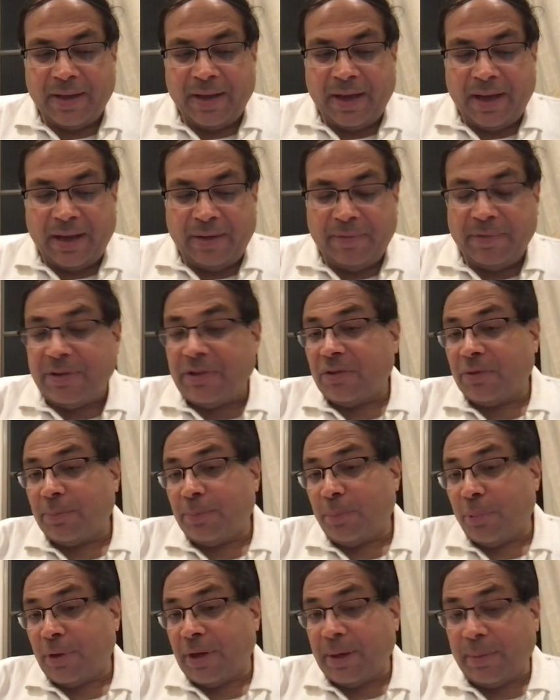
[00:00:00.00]
and which is
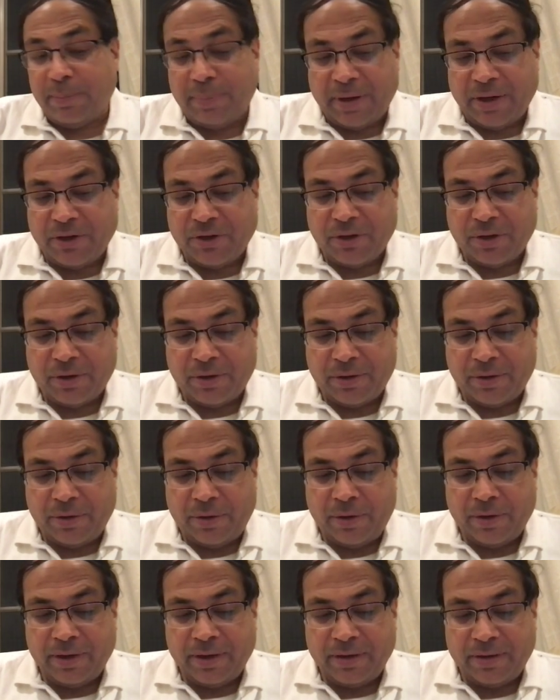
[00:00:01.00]
putting pressure
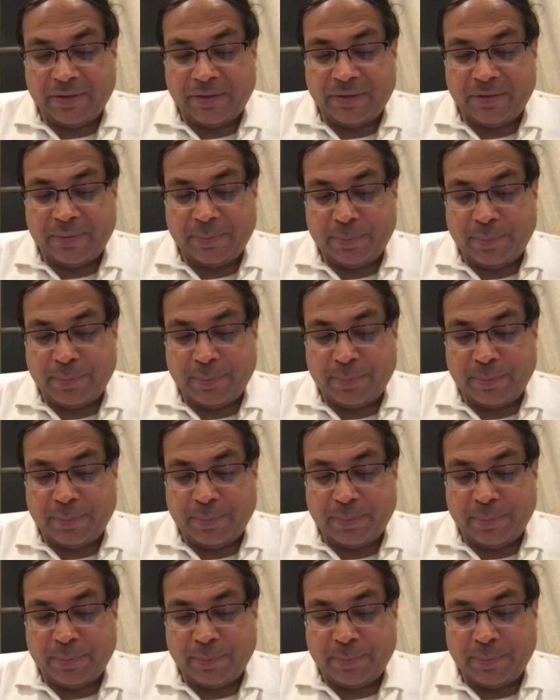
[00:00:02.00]
on its